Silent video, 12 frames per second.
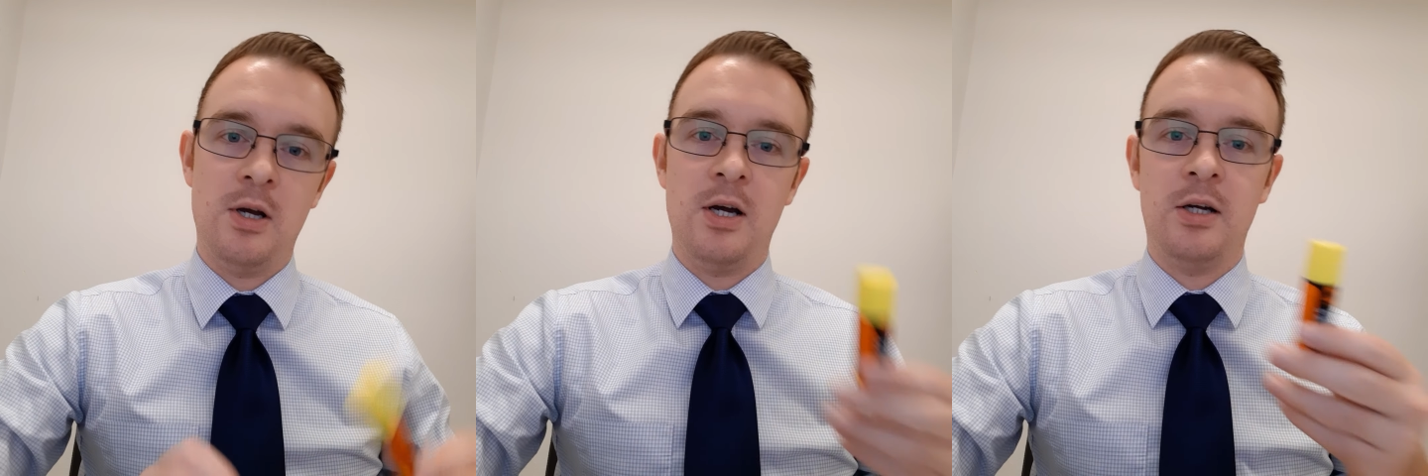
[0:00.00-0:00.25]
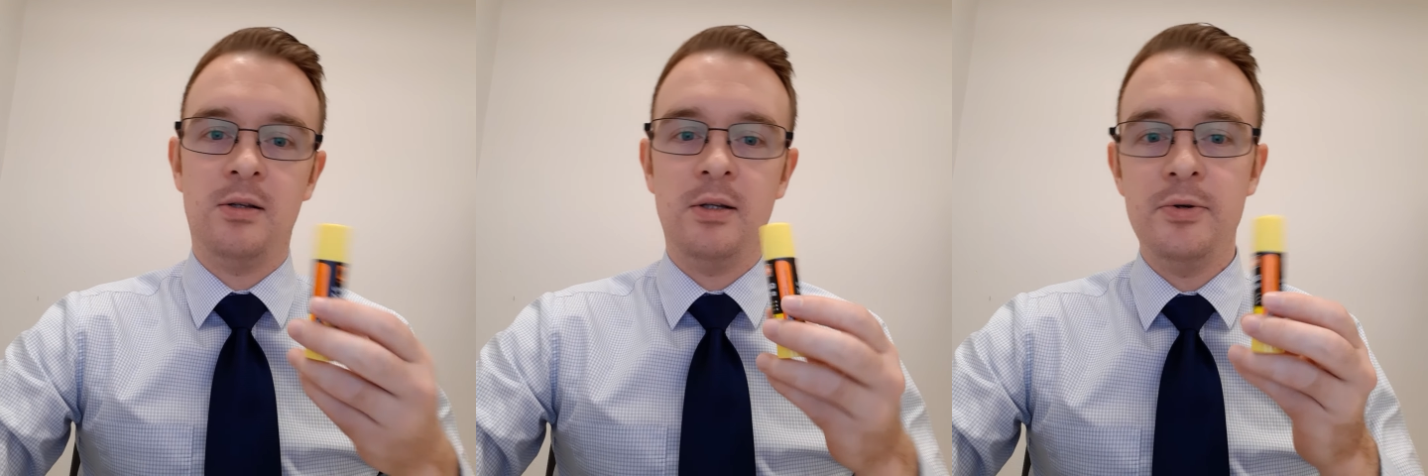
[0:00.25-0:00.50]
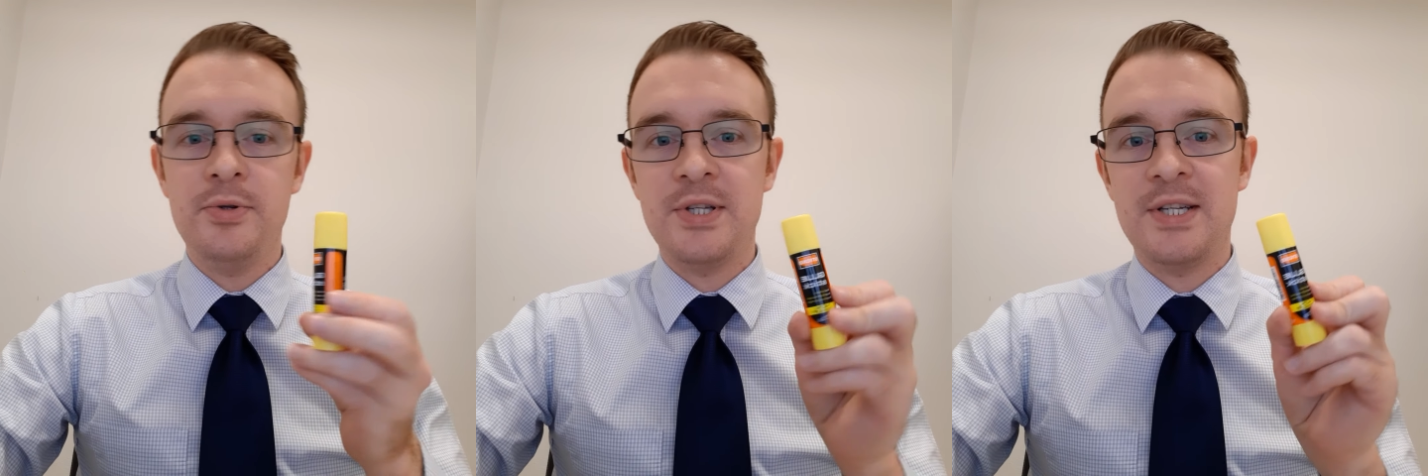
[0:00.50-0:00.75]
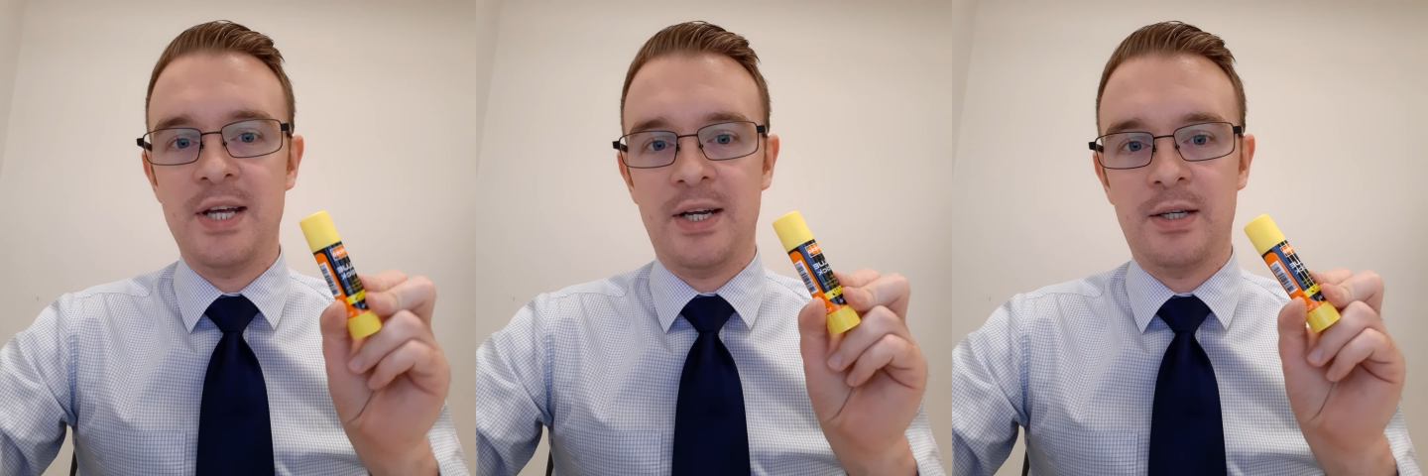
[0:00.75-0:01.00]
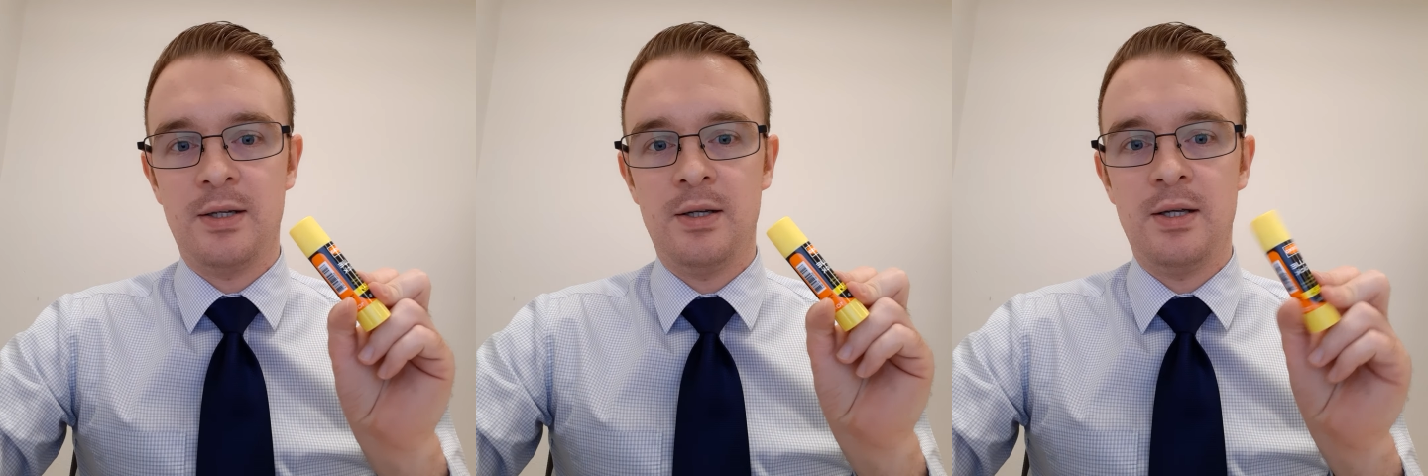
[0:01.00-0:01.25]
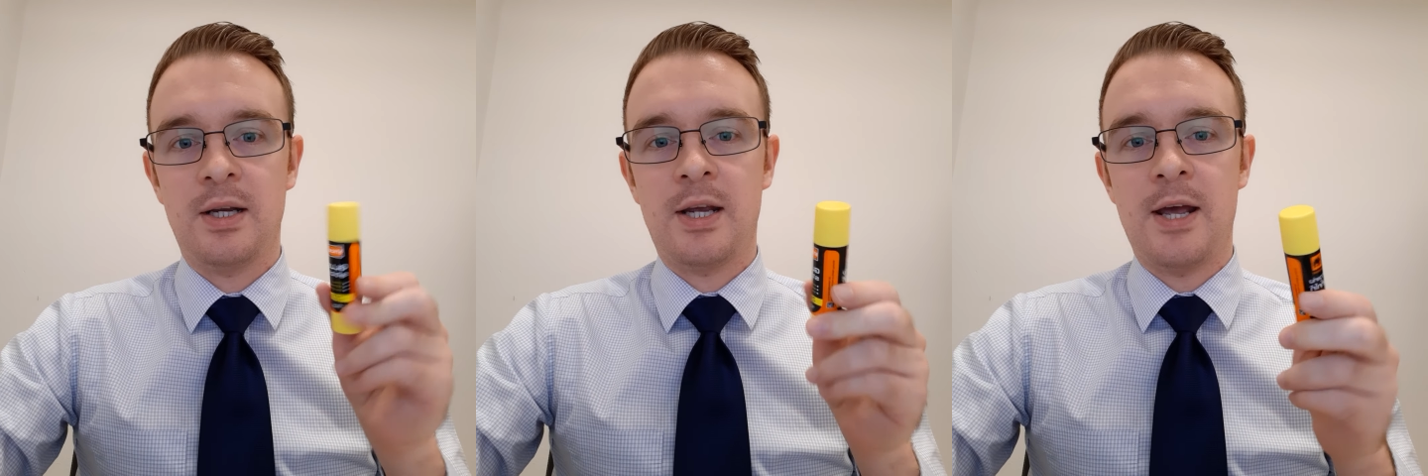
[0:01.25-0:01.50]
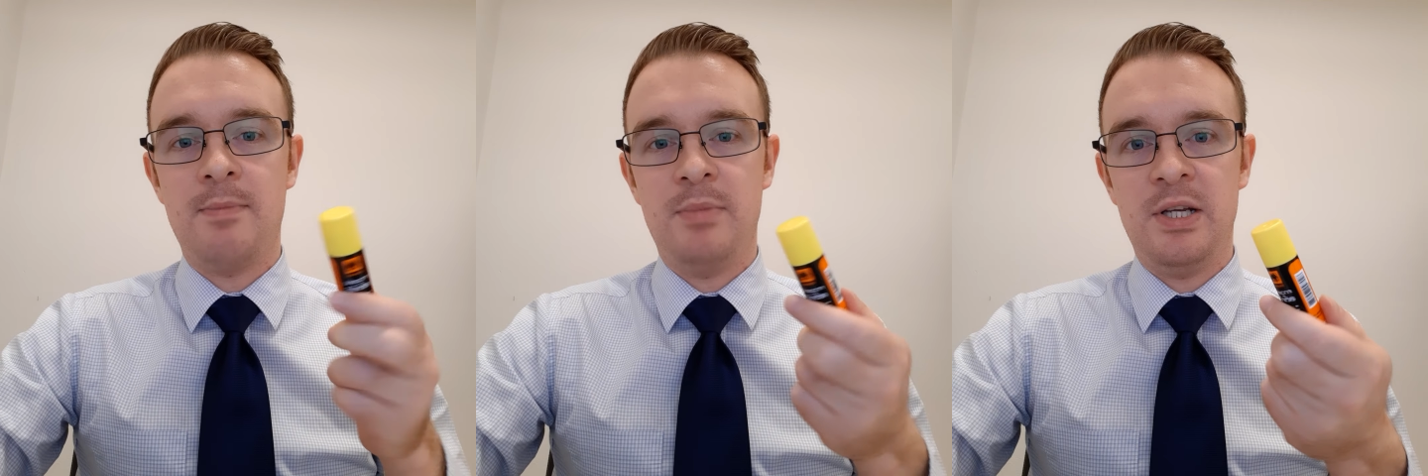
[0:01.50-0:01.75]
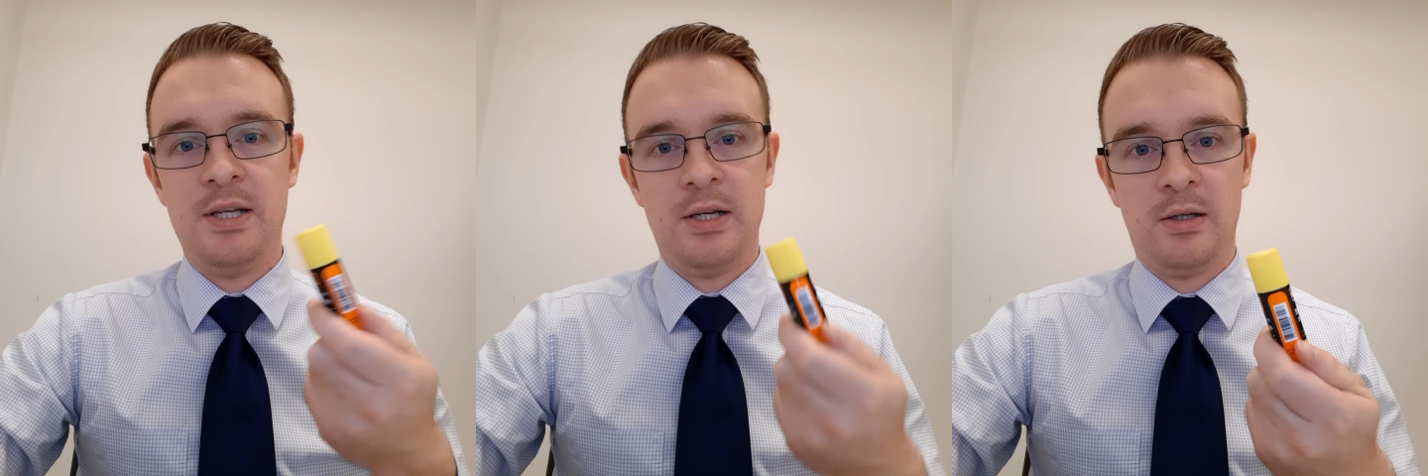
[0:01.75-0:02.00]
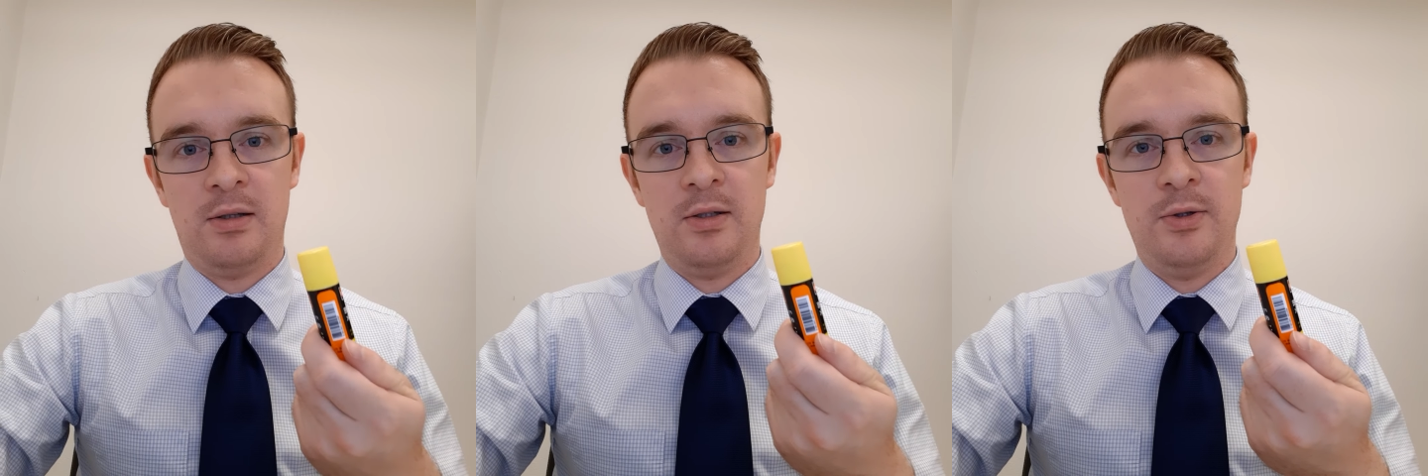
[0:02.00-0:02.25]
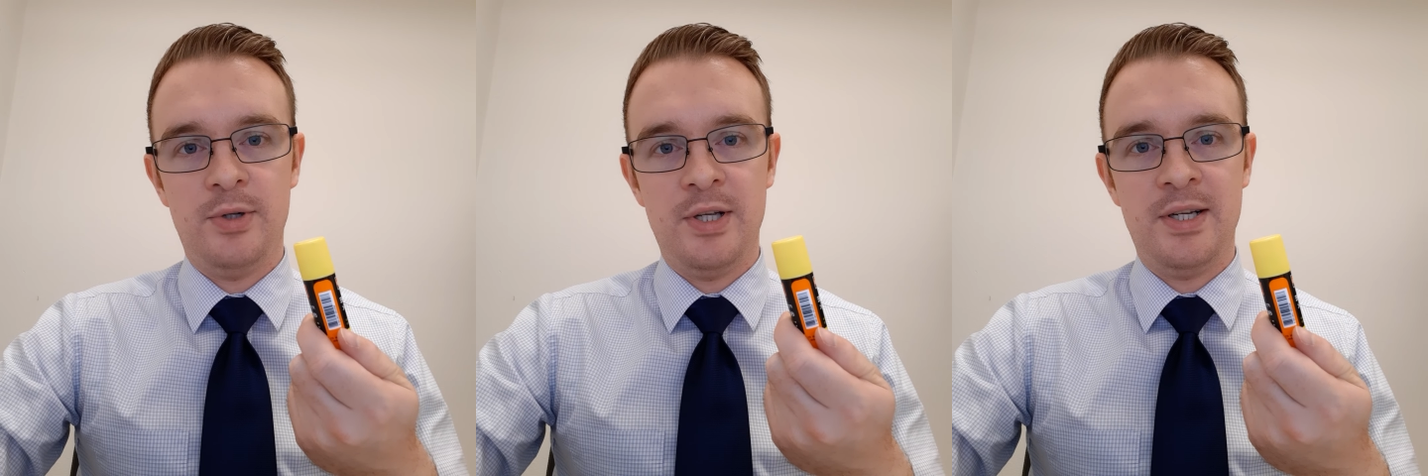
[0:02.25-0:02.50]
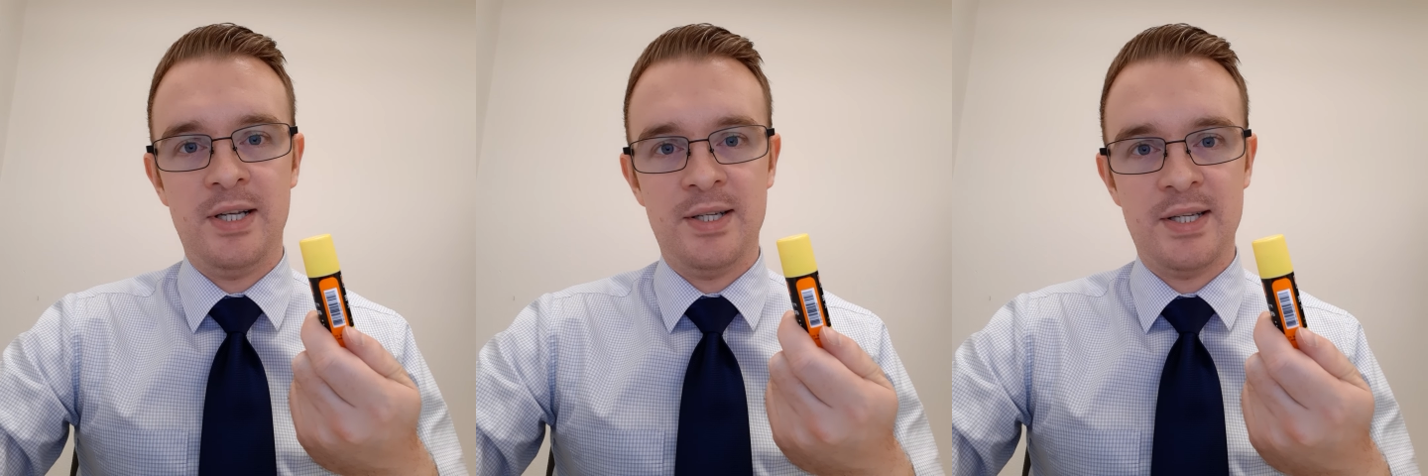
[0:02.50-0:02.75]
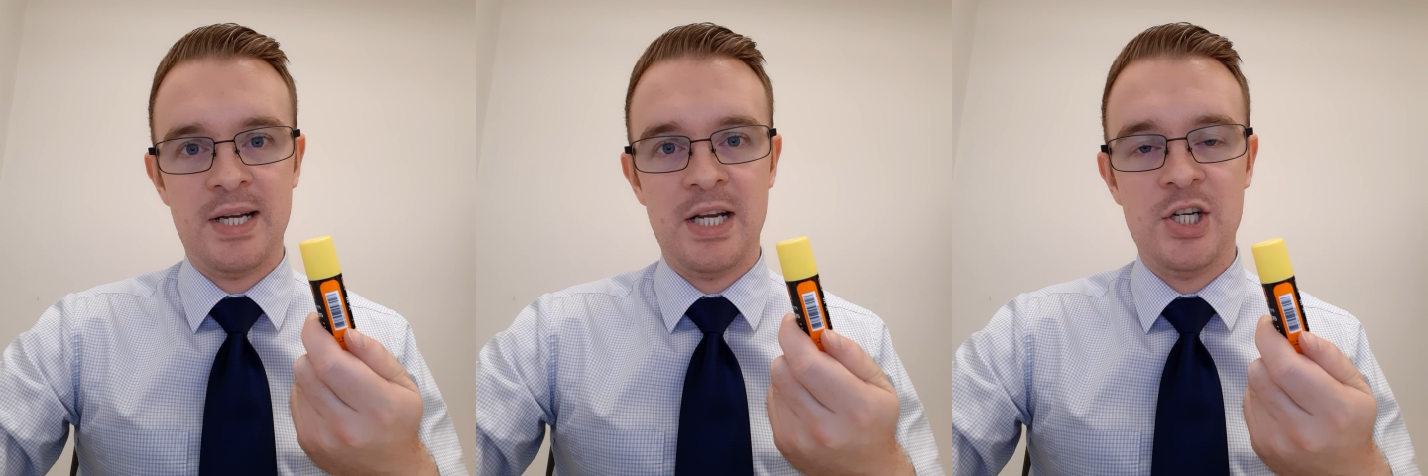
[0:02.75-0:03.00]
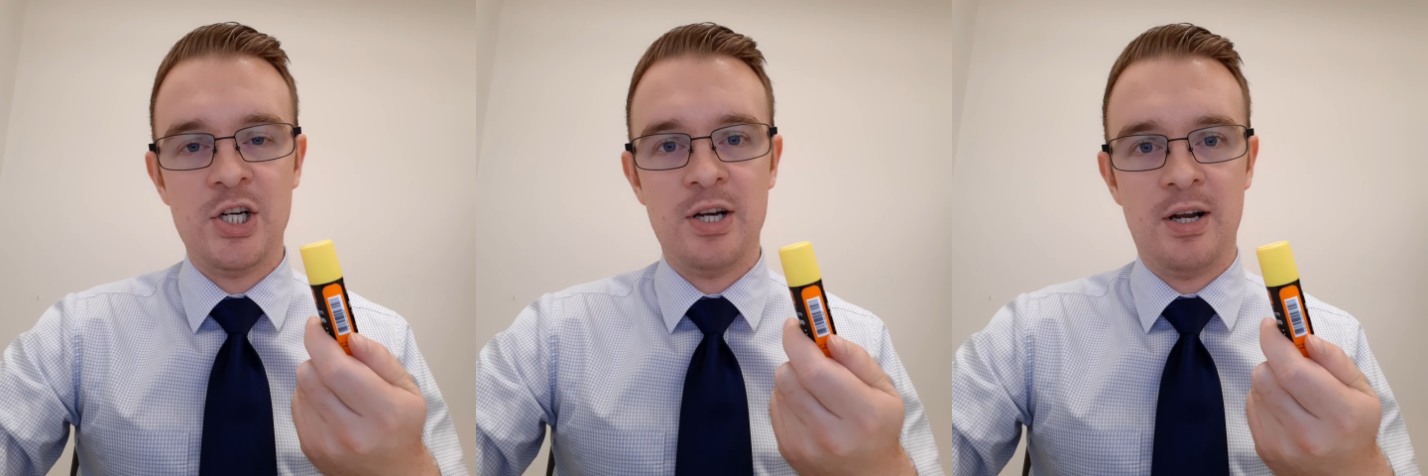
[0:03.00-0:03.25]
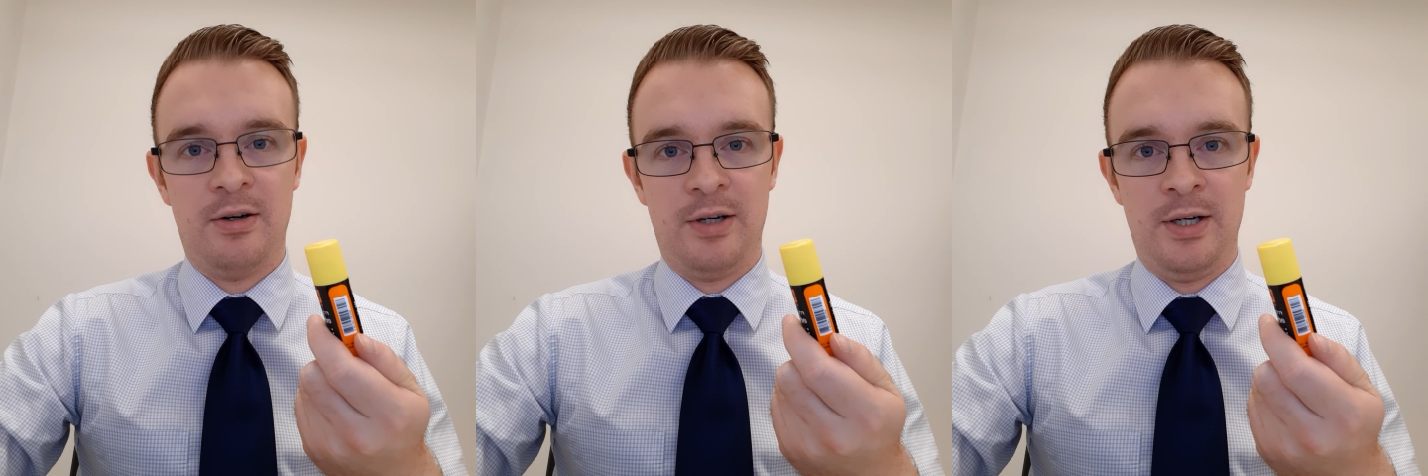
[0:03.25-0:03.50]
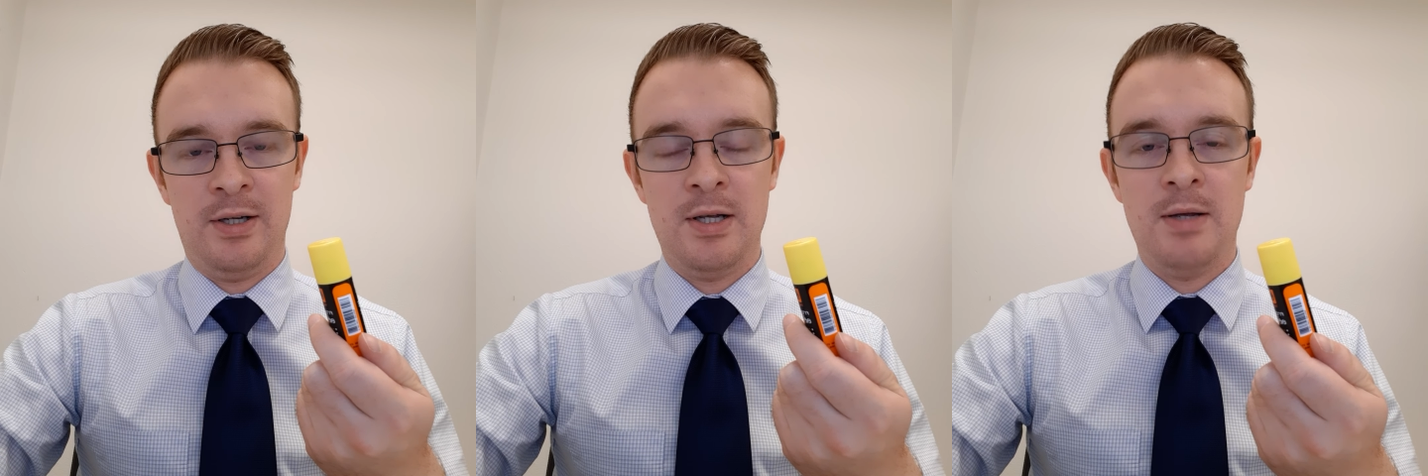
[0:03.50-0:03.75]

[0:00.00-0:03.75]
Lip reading: A glue stick can be included in stationery